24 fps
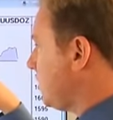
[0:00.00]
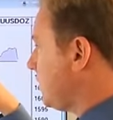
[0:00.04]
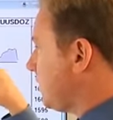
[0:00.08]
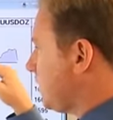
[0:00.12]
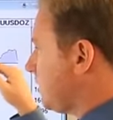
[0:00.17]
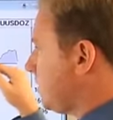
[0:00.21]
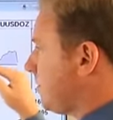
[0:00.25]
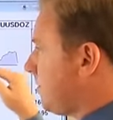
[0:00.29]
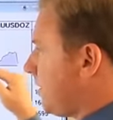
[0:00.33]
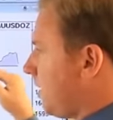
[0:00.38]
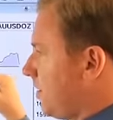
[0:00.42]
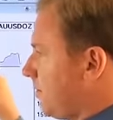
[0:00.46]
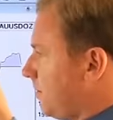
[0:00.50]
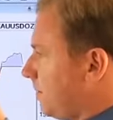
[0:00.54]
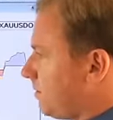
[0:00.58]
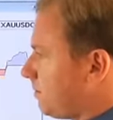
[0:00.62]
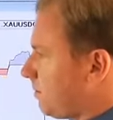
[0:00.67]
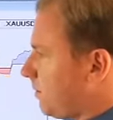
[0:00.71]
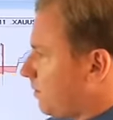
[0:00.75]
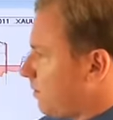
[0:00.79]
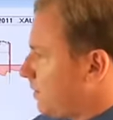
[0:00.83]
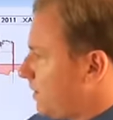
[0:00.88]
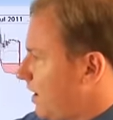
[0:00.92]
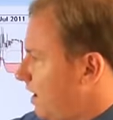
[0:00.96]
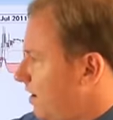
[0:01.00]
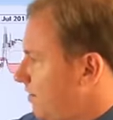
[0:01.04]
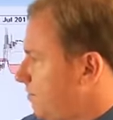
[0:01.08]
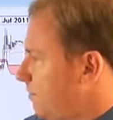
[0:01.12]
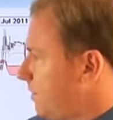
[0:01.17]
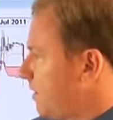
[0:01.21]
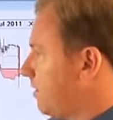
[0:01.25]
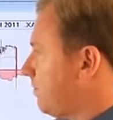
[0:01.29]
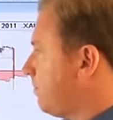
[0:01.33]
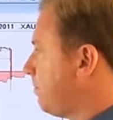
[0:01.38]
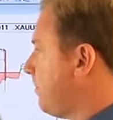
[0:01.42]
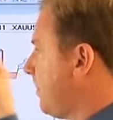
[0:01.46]
it at the moment, but we have
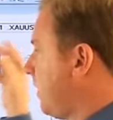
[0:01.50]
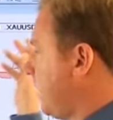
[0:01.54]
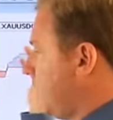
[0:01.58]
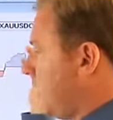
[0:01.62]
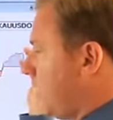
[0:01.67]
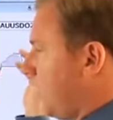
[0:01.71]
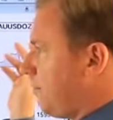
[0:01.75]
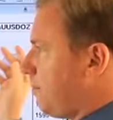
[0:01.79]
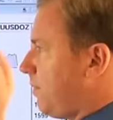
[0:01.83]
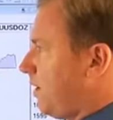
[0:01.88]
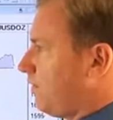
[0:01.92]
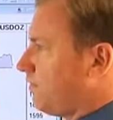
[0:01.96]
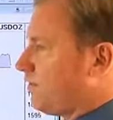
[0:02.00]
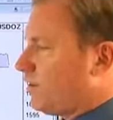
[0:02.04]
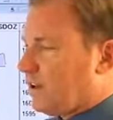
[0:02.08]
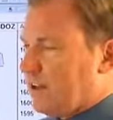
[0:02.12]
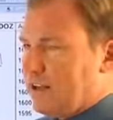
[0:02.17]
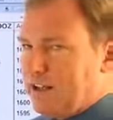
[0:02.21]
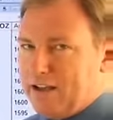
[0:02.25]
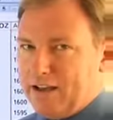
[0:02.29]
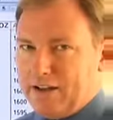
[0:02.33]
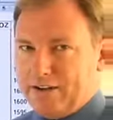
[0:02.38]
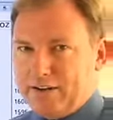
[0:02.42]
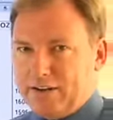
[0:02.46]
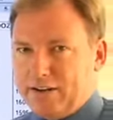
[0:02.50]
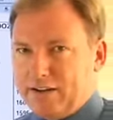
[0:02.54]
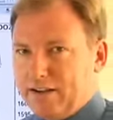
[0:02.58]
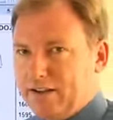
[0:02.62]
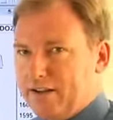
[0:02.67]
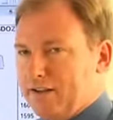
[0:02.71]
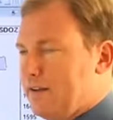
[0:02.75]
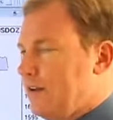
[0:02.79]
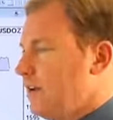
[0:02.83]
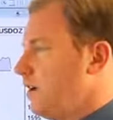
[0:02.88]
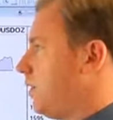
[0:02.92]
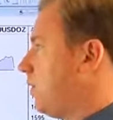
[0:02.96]
been above the cloud
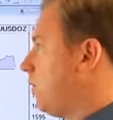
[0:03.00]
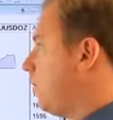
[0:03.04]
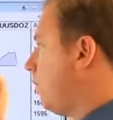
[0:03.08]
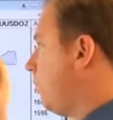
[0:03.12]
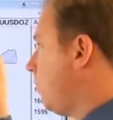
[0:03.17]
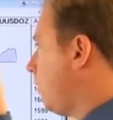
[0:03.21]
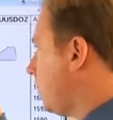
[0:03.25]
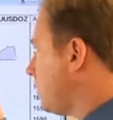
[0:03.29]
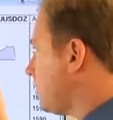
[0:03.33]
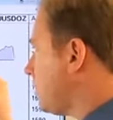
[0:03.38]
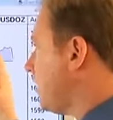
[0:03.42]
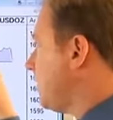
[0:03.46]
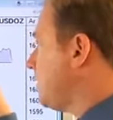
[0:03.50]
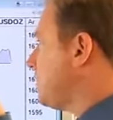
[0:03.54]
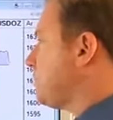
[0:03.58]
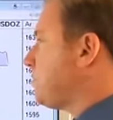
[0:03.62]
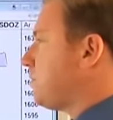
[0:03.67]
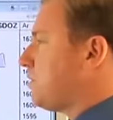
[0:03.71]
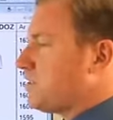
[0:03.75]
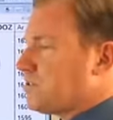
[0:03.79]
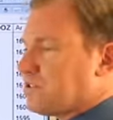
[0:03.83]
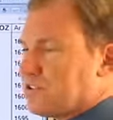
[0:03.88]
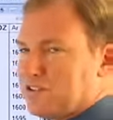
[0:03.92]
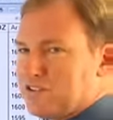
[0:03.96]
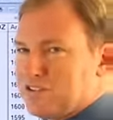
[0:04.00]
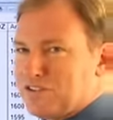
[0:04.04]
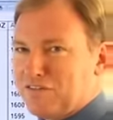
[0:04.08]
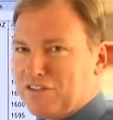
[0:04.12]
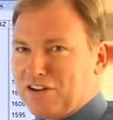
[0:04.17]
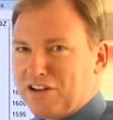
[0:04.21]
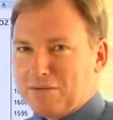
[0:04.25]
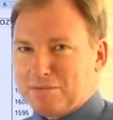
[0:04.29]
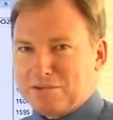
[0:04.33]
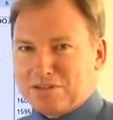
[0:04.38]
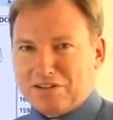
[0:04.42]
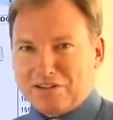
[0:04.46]
here. Watch how this picture
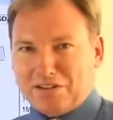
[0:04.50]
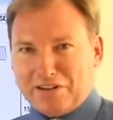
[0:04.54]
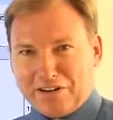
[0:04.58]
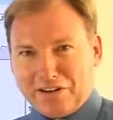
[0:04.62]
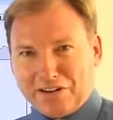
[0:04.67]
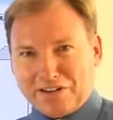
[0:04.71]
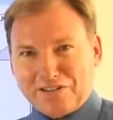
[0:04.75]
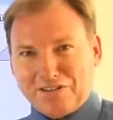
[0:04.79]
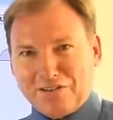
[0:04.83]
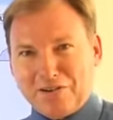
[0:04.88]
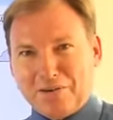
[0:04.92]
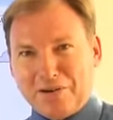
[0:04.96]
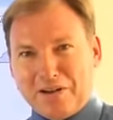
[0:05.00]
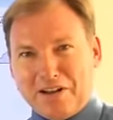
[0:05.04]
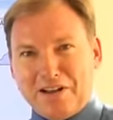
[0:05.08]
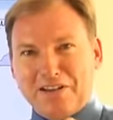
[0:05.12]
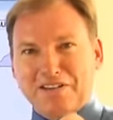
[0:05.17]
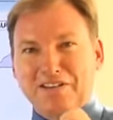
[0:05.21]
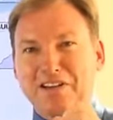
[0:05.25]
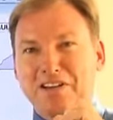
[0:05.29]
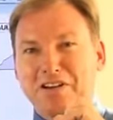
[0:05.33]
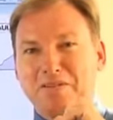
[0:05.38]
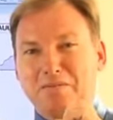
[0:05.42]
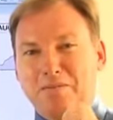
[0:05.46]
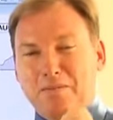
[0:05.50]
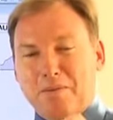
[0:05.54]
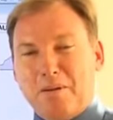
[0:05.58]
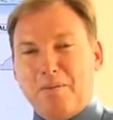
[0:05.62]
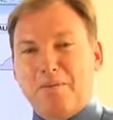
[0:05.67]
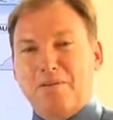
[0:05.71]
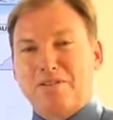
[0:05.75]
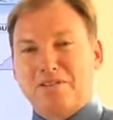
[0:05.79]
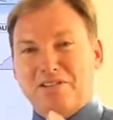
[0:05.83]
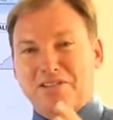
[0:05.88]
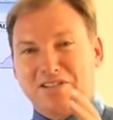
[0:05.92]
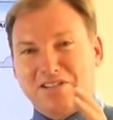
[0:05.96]
develops in the next few hours.
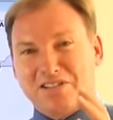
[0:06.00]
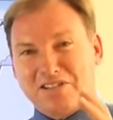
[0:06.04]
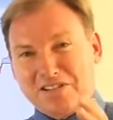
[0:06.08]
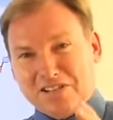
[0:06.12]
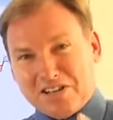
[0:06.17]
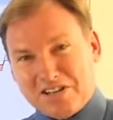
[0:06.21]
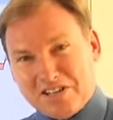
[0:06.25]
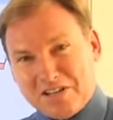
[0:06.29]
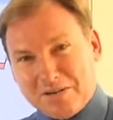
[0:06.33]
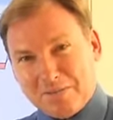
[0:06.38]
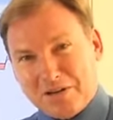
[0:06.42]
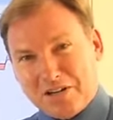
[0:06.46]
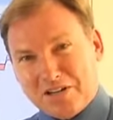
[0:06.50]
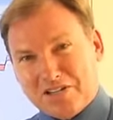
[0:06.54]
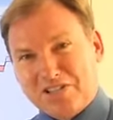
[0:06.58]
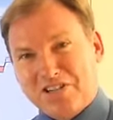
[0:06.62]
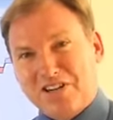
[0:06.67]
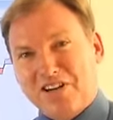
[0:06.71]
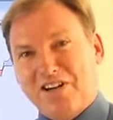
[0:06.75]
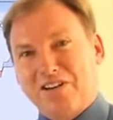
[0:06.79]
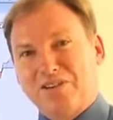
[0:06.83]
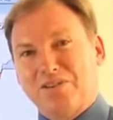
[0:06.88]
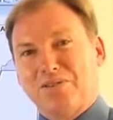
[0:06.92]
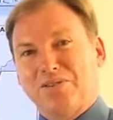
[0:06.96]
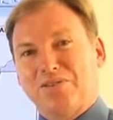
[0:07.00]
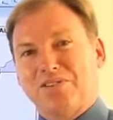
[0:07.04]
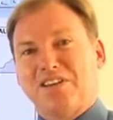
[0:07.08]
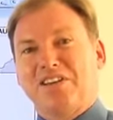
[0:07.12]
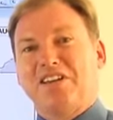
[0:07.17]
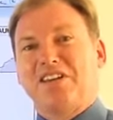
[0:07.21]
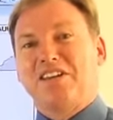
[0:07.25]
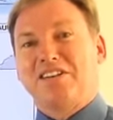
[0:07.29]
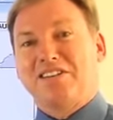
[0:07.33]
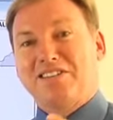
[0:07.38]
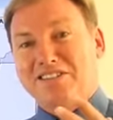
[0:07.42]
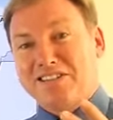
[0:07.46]
Remember, this is a 60-minute chart. You're
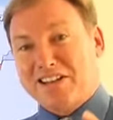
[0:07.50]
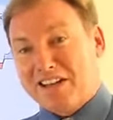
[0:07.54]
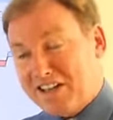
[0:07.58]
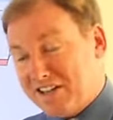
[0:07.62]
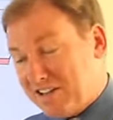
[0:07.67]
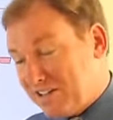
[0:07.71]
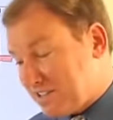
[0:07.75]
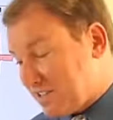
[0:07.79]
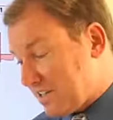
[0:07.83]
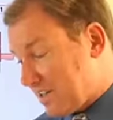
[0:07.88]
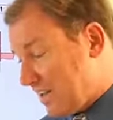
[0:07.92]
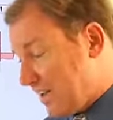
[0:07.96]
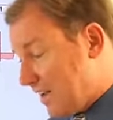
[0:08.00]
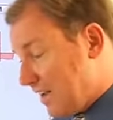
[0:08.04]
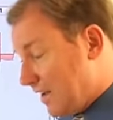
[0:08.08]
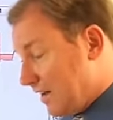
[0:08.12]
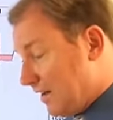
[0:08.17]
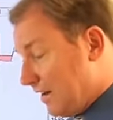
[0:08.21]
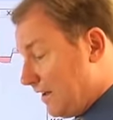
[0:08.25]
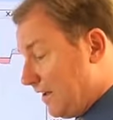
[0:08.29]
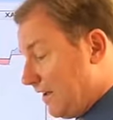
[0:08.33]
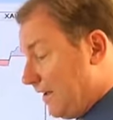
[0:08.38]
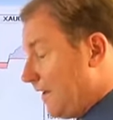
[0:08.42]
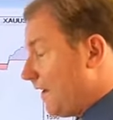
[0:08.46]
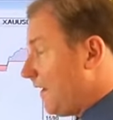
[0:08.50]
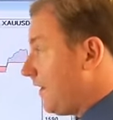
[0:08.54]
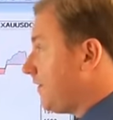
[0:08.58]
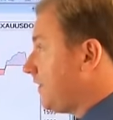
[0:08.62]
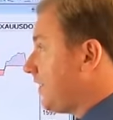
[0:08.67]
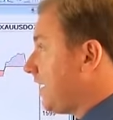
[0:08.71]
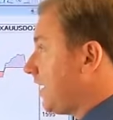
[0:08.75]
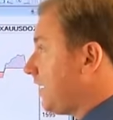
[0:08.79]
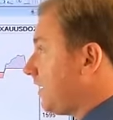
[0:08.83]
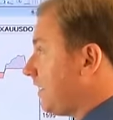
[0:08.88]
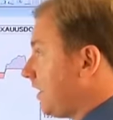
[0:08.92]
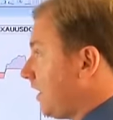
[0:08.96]
thinking days ahead. And
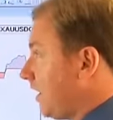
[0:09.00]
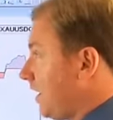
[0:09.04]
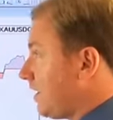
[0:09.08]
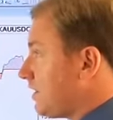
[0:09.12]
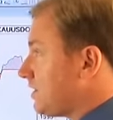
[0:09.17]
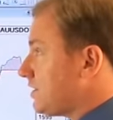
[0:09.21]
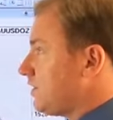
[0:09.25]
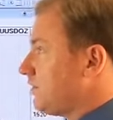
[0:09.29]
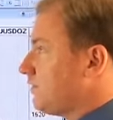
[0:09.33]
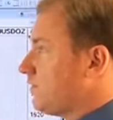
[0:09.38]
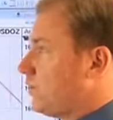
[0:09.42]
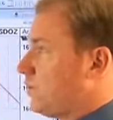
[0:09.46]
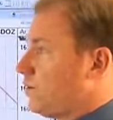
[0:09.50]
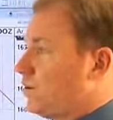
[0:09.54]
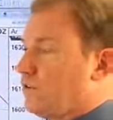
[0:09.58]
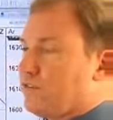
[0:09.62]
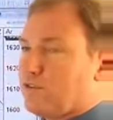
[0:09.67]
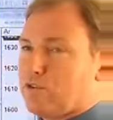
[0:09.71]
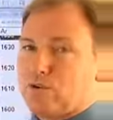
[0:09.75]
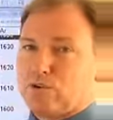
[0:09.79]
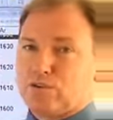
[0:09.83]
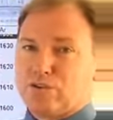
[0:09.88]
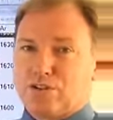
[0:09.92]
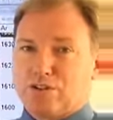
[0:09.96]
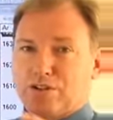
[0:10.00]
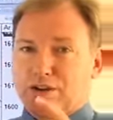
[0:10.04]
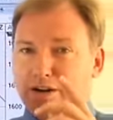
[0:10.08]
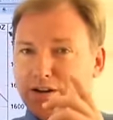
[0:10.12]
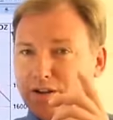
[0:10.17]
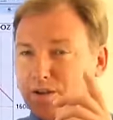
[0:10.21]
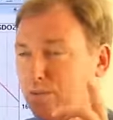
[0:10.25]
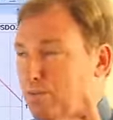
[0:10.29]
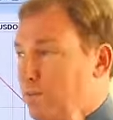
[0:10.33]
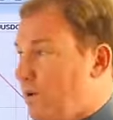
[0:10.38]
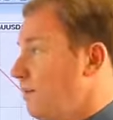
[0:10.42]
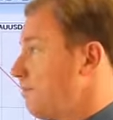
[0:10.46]
then last of all, of course, you go to
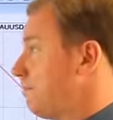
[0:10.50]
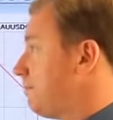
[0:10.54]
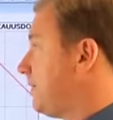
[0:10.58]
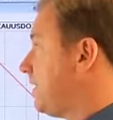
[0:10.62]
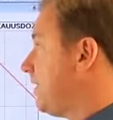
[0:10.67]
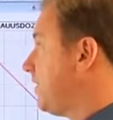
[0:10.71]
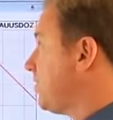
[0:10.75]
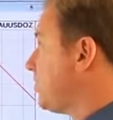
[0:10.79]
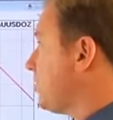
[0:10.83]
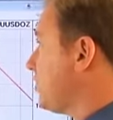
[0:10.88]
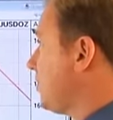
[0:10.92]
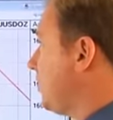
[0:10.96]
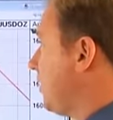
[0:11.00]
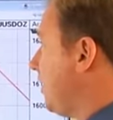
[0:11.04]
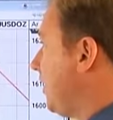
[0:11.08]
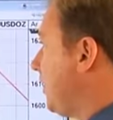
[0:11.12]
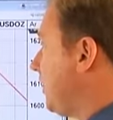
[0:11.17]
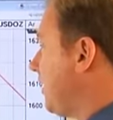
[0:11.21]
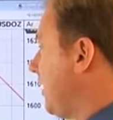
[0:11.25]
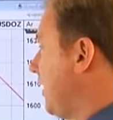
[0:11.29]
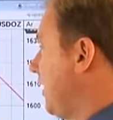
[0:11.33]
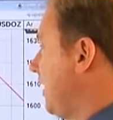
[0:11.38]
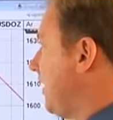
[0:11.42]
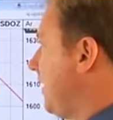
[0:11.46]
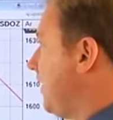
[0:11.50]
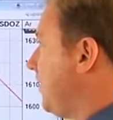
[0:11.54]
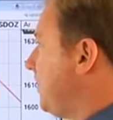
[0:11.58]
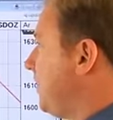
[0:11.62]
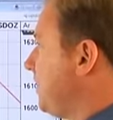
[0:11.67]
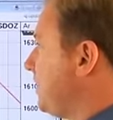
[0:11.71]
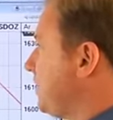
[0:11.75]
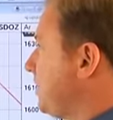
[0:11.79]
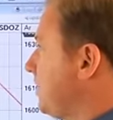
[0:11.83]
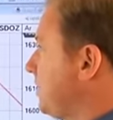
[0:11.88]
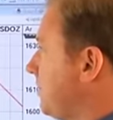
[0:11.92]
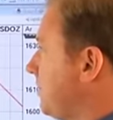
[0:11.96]
the 1 minute chart, and this is